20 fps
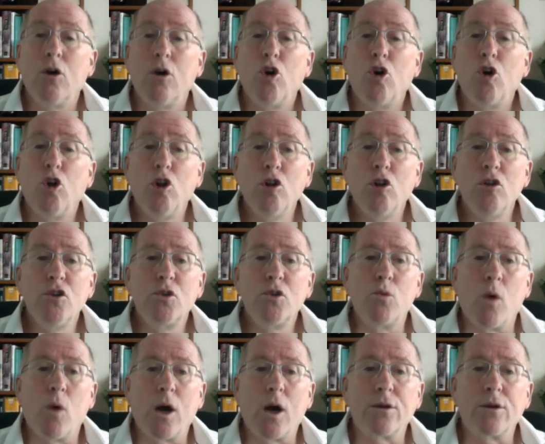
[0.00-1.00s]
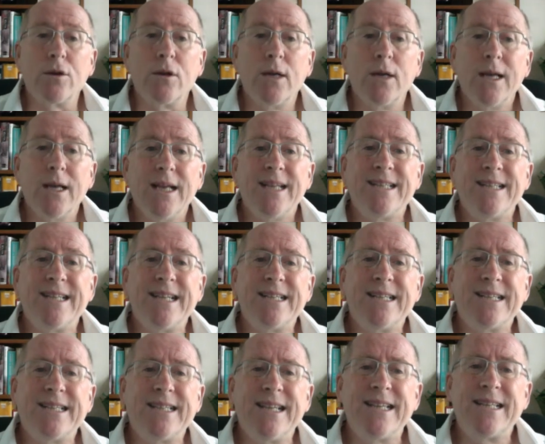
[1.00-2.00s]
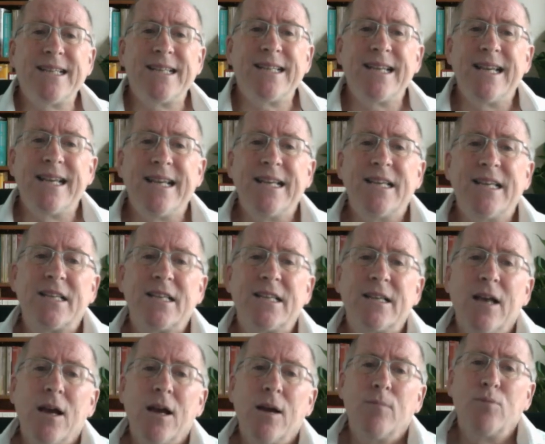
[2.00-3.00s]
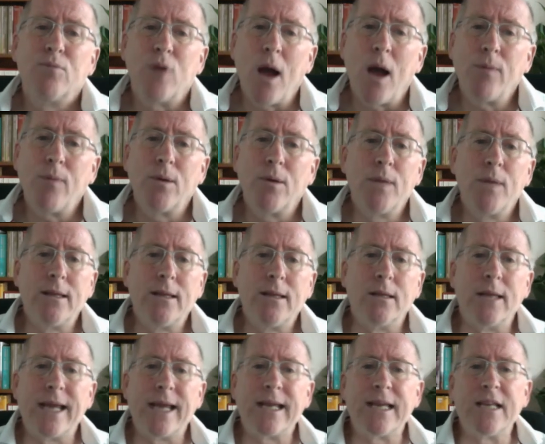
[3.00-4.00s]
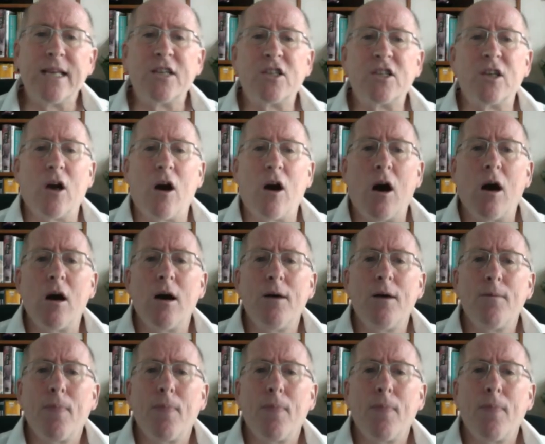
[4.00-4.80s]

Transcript: Ullswater, since this is probably the lake he saw